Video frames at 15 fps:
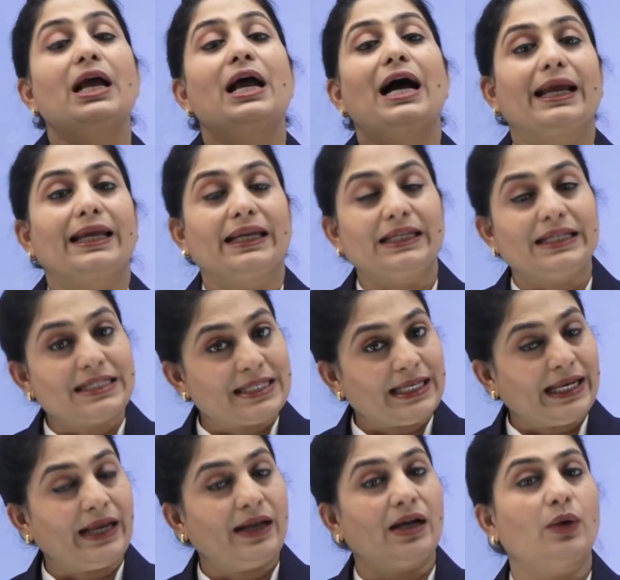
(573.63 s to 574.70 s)
I can
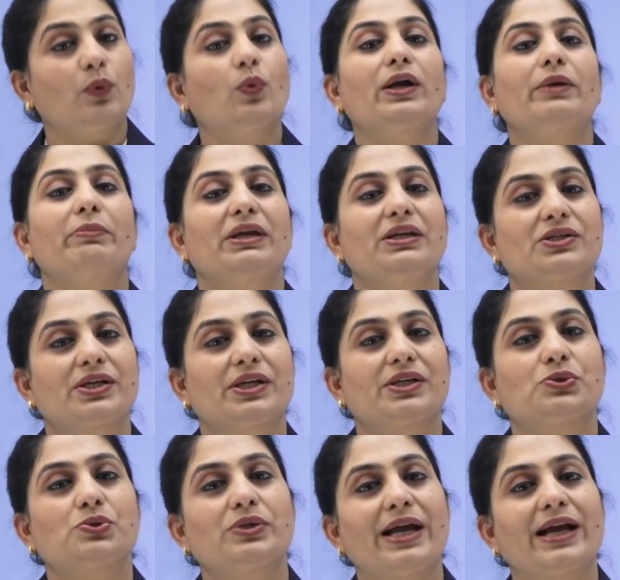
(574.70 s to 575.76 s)
easily convert meter
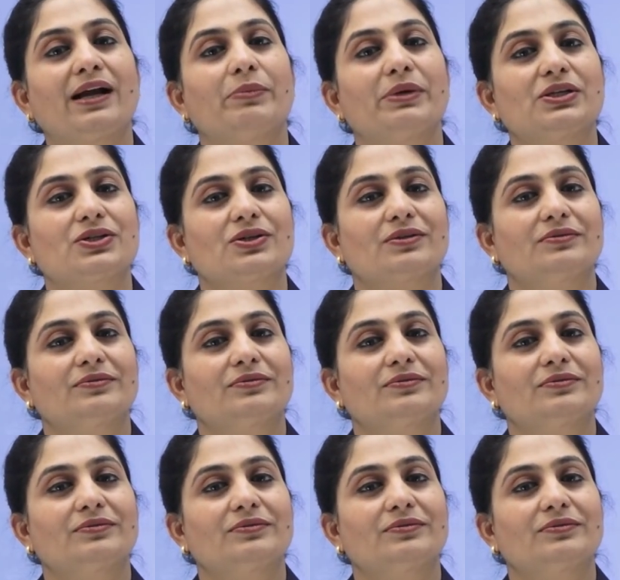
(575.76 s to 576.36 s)
into decameter.